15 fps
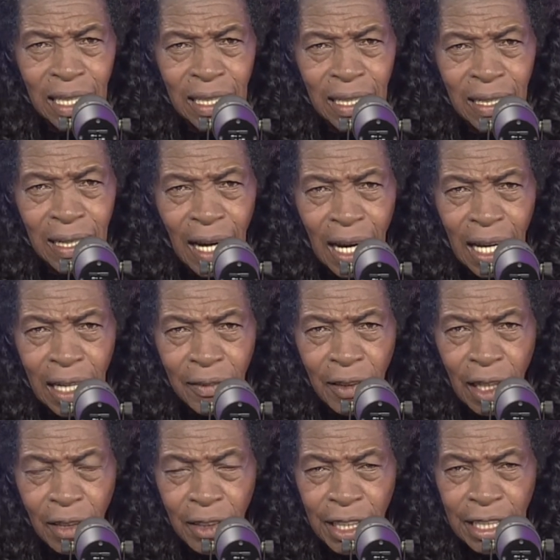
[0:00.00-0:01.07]
God
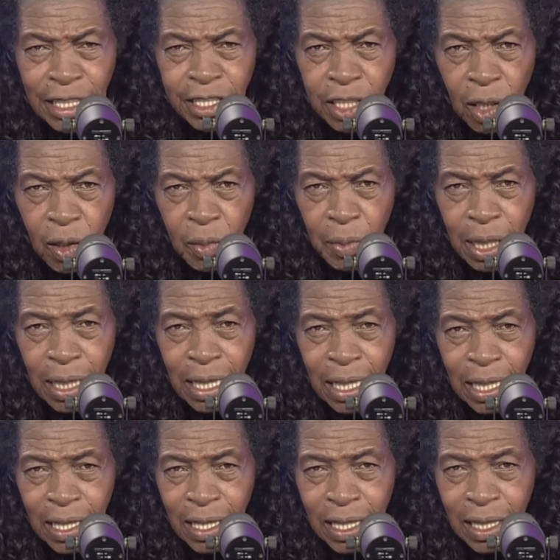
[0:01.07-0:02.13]
already told
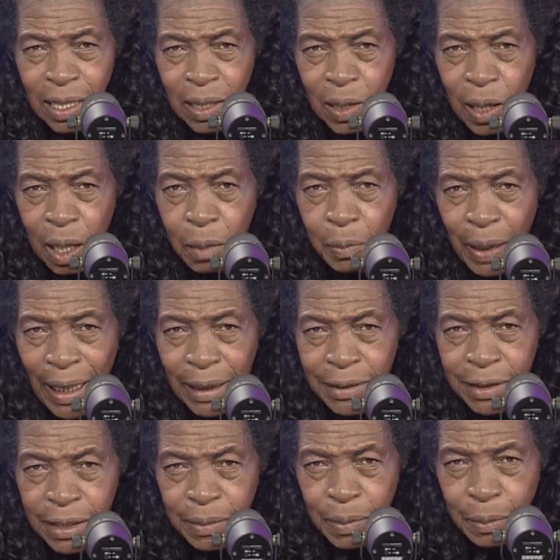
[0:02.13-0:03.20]
me about
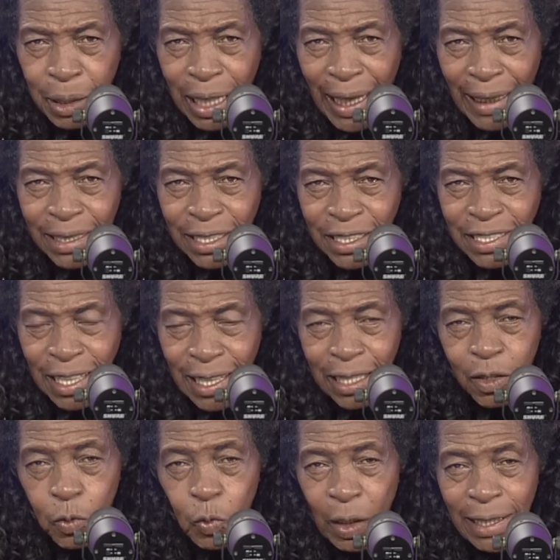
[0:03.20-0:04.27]
it, but I just had
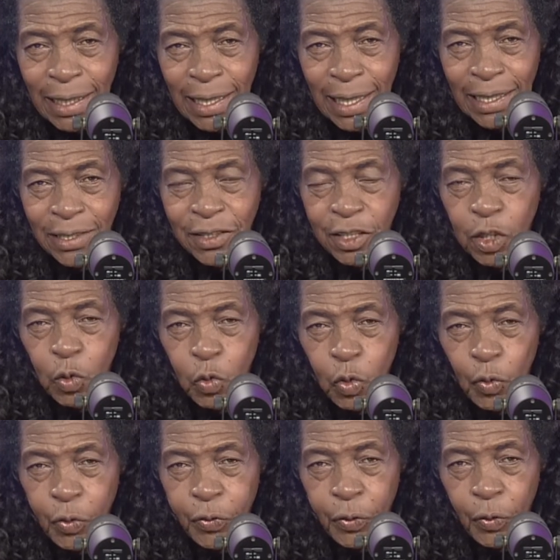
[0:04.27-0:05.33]
to wait and see
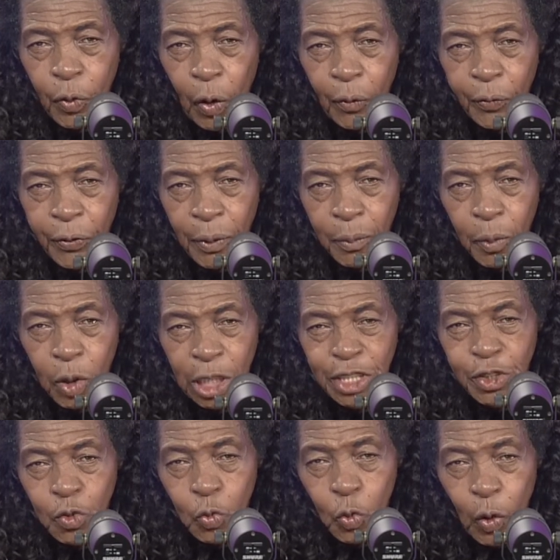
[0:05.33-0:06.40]
from which
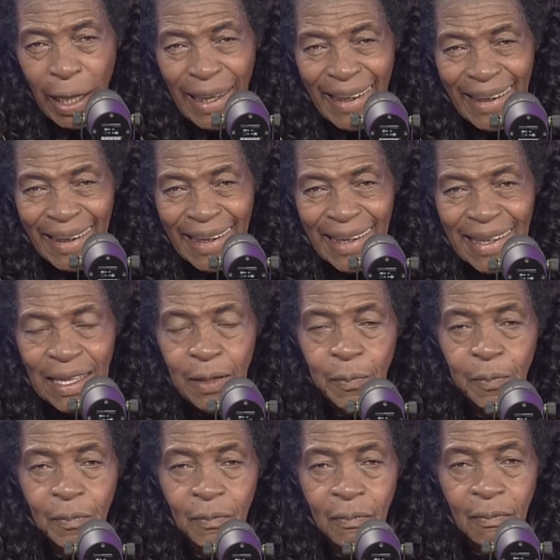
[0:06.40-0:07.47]
way
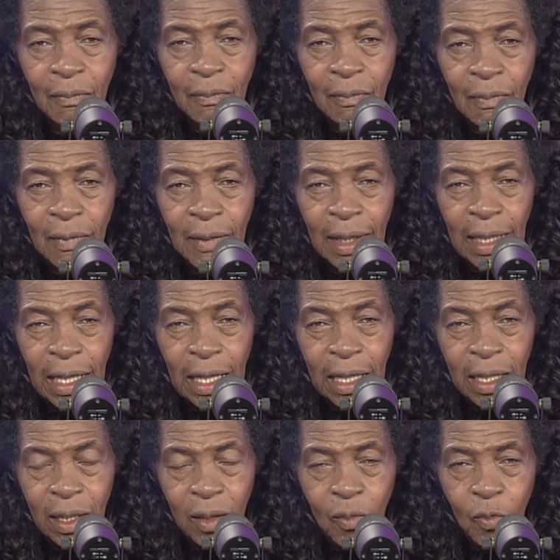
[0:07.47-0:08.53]
it
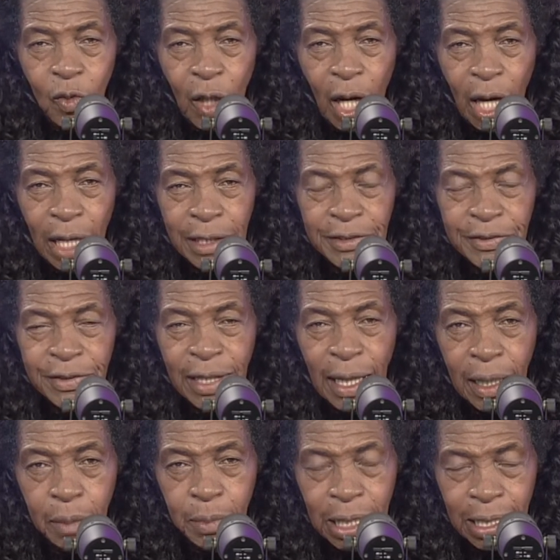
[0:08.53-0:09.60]
was
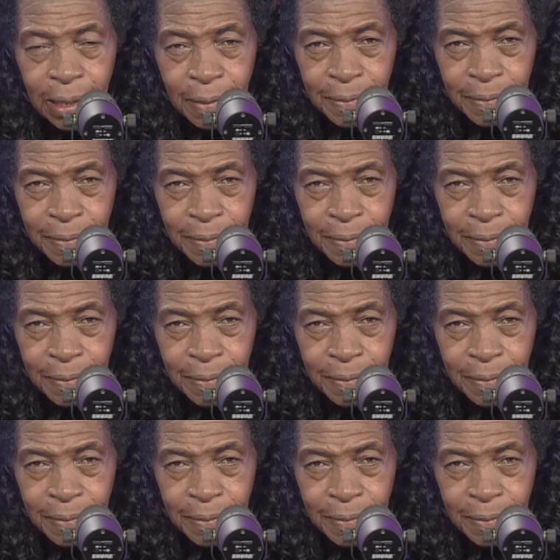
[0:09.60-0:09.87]
coming.